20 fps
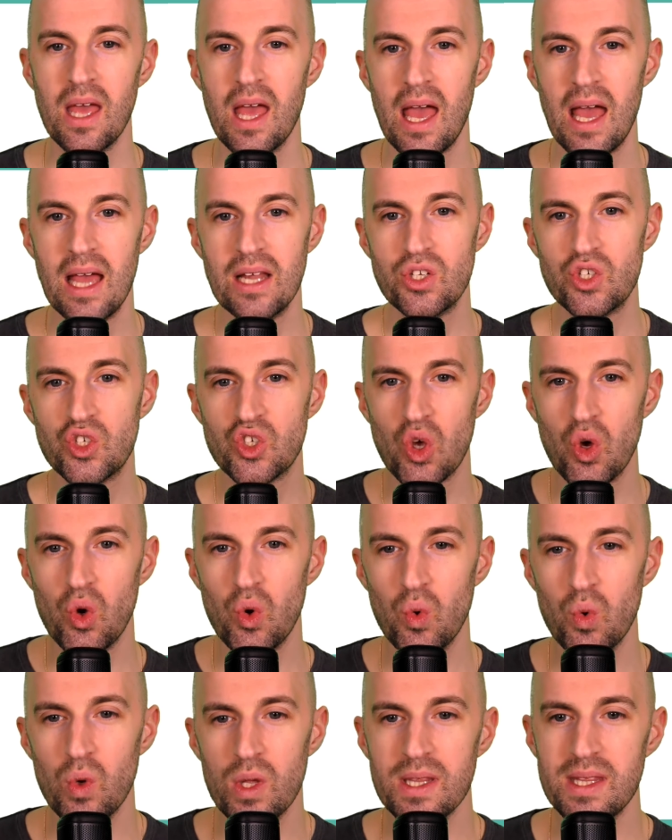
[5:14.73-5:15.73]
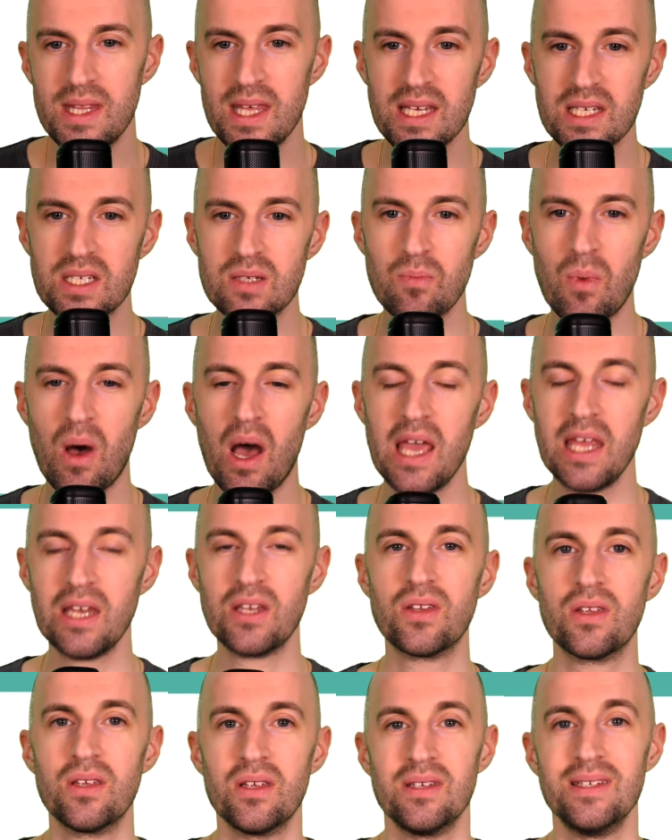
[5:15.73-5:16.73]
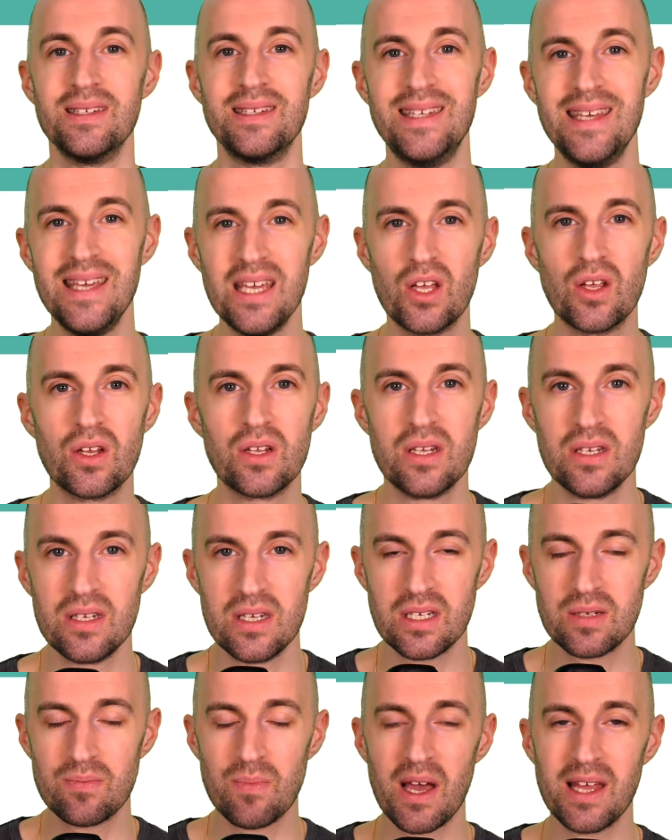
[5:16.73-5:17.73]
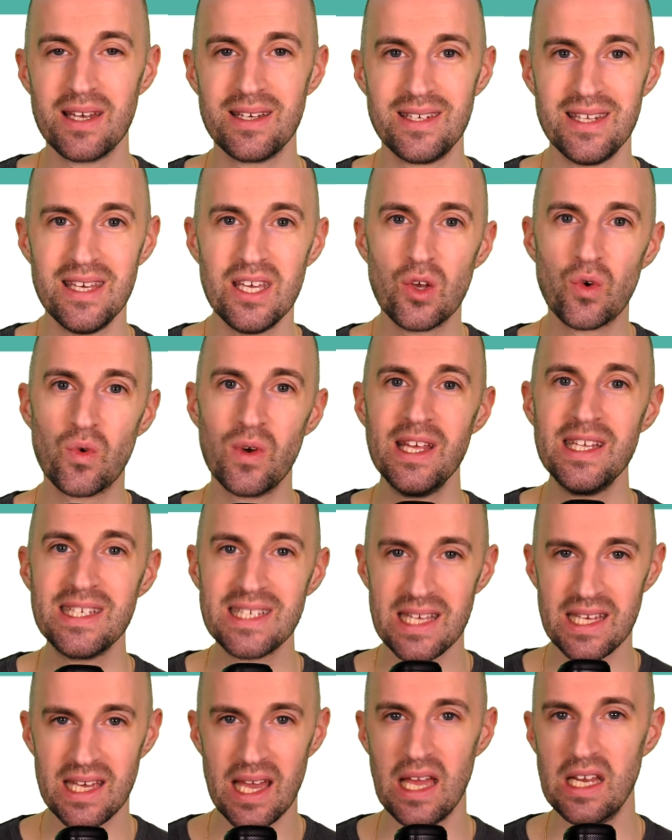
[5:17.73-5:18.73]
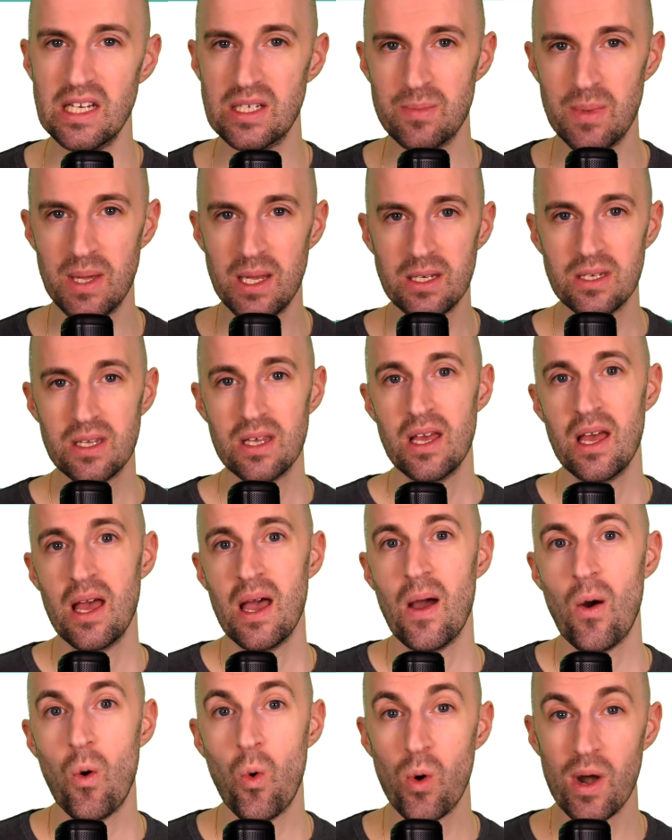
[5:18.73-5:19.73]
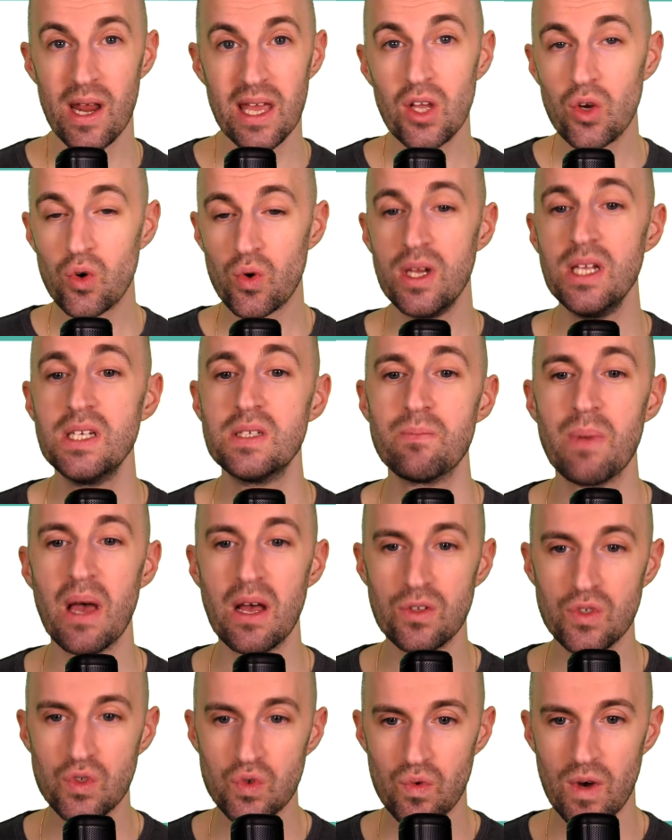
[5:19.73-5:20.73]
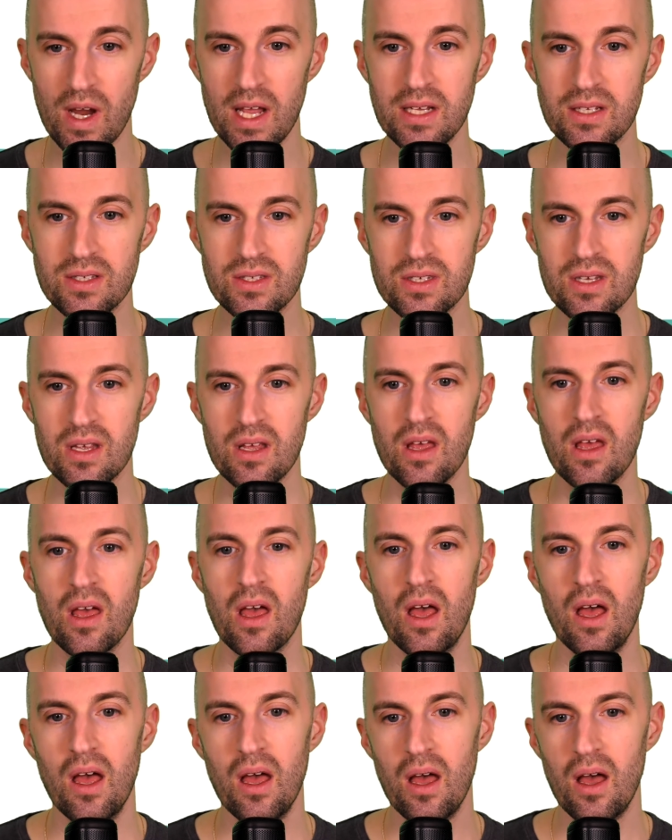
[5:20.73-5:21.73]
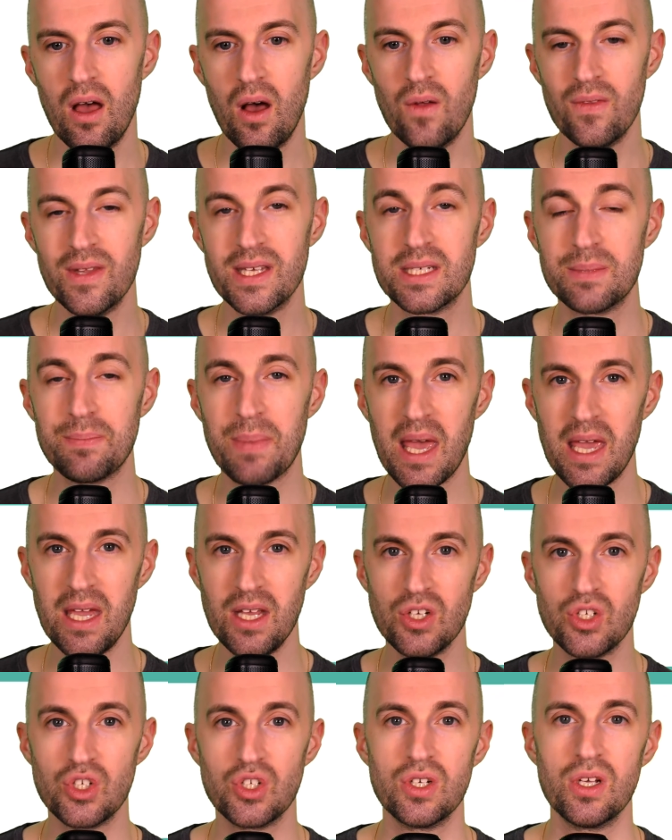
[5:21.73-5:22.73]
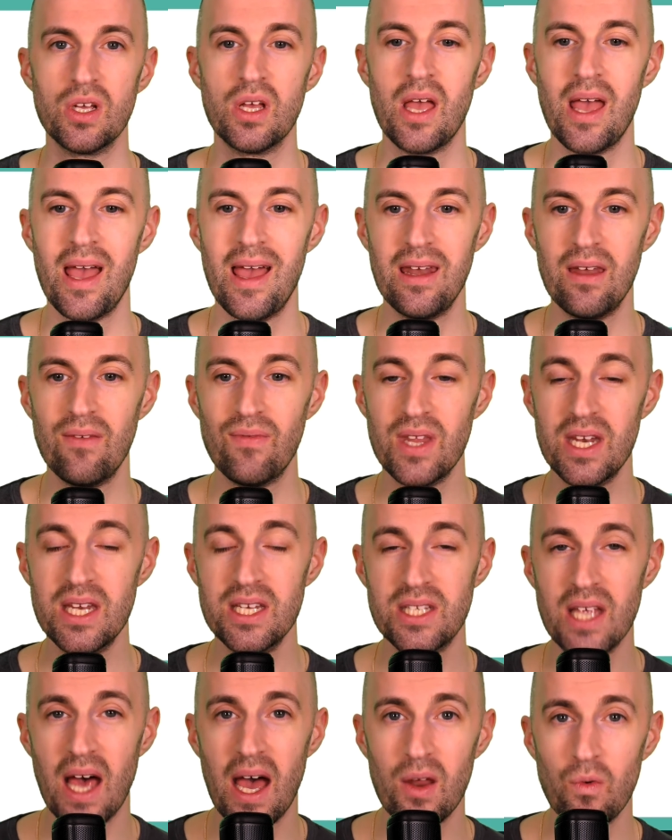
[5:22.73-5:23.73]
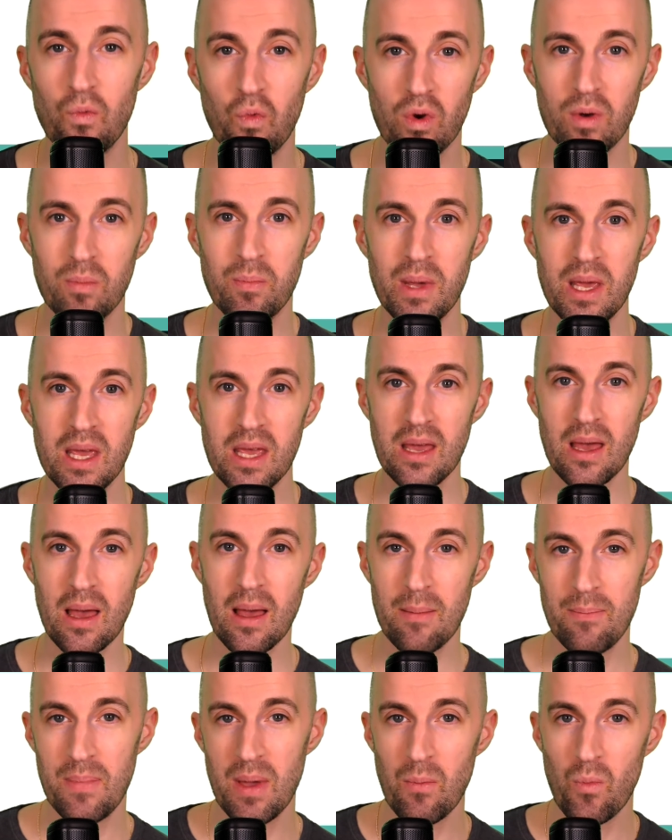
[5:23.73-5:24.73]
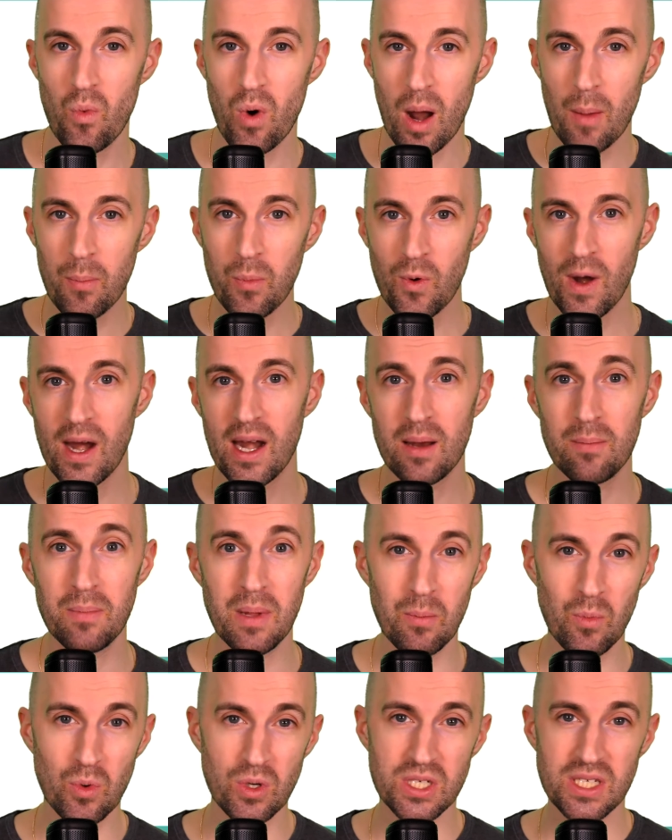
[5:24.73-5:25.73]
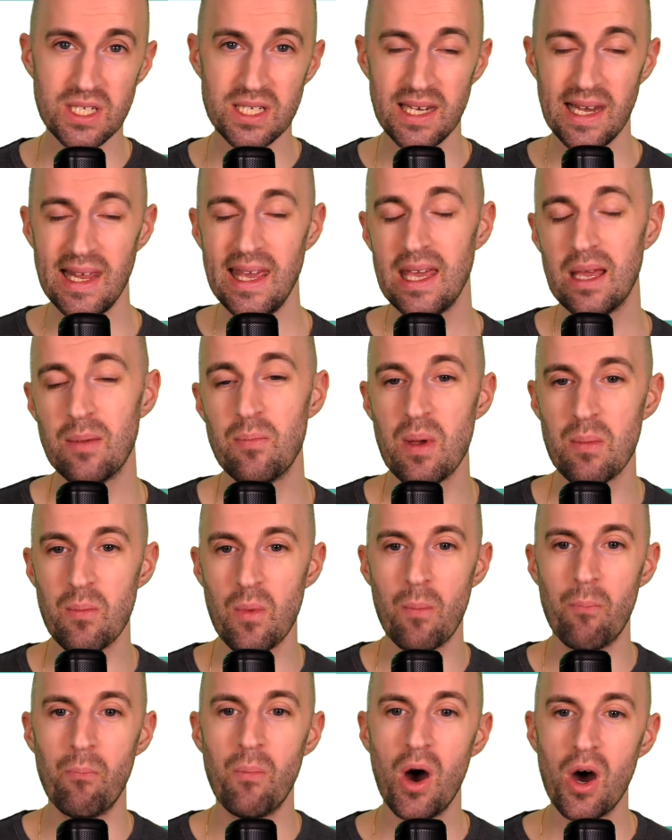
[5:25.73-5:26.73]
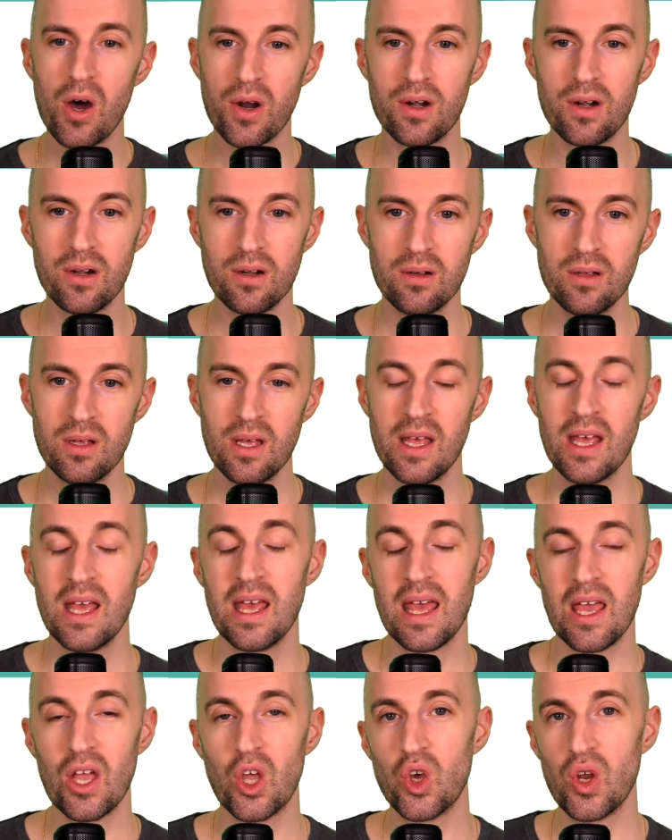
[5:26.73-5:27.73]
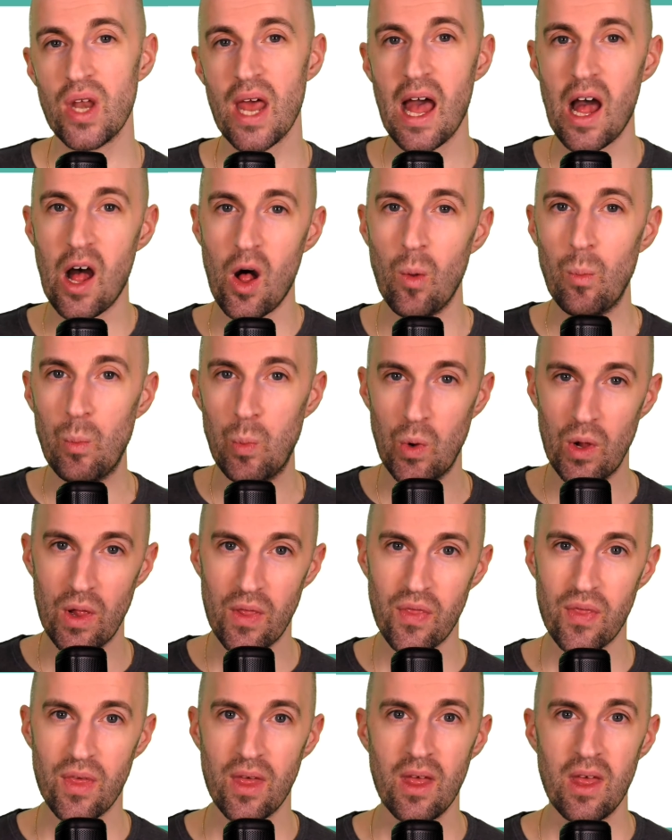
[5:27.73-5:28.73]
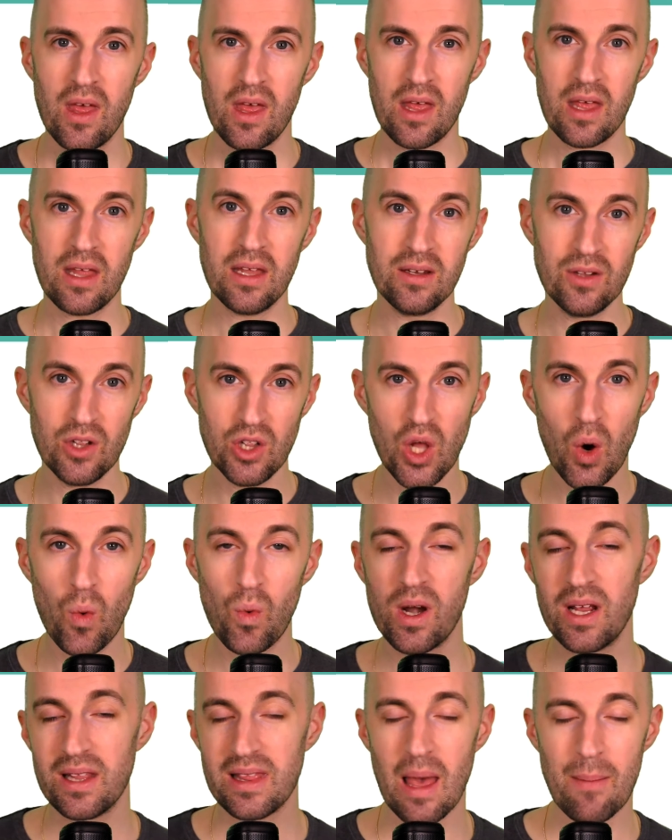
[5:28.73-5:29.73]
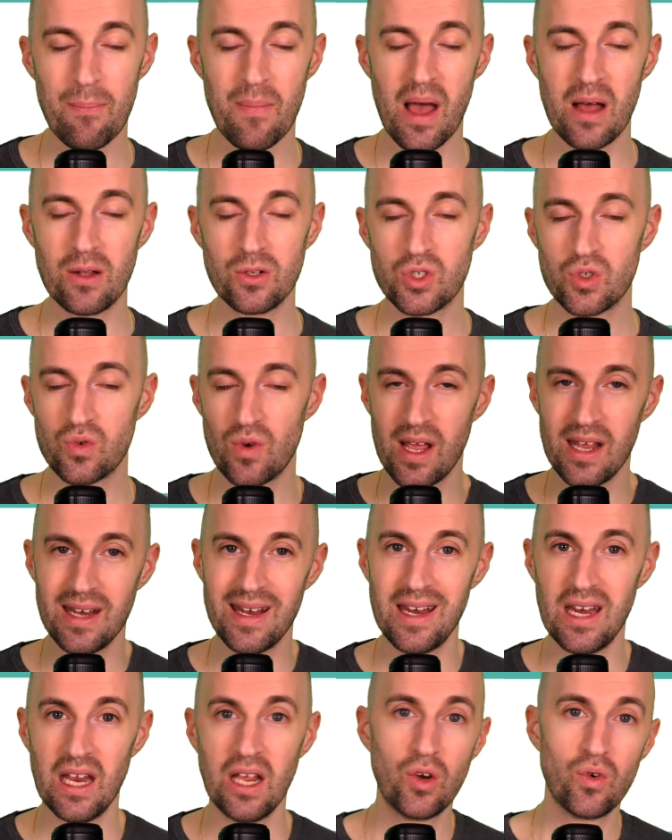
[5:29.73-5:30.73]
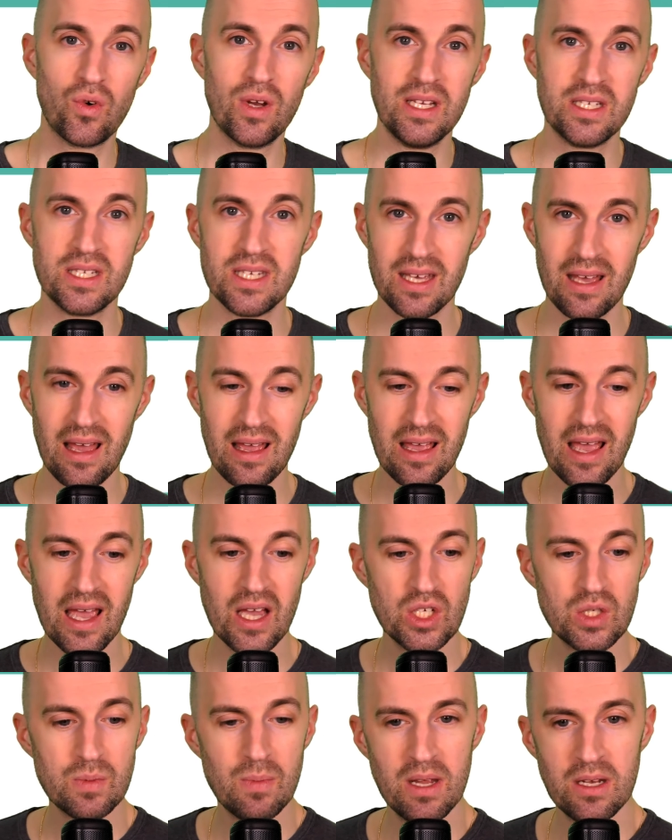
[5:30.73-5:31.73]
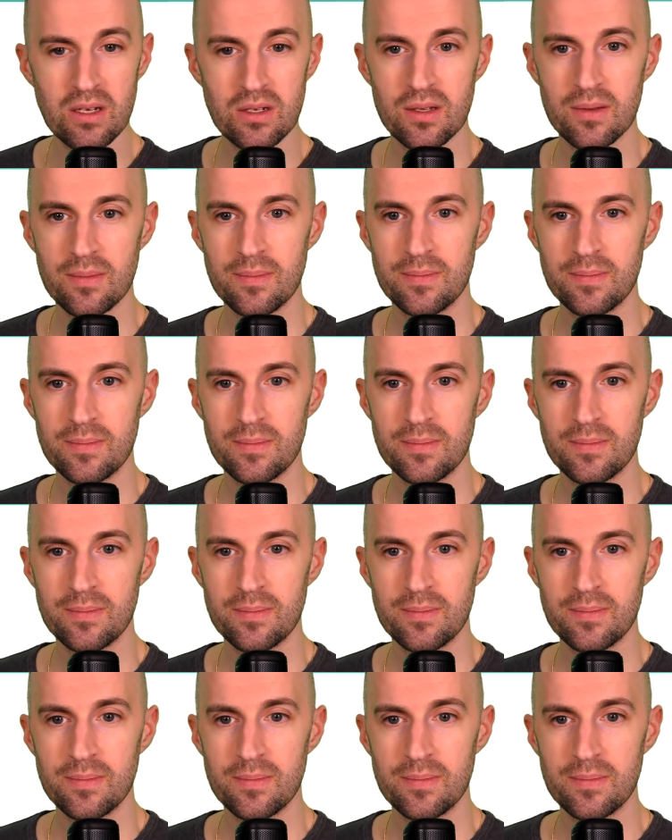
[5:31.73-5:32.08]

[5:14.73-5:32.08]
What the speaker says: And so this might decrease engagement or increase bounce rates on this page. And if the design would be a bit more upgraded, a bit more sleek, a bit more modern, it could help with lowering that bounce rate and increasing engagement.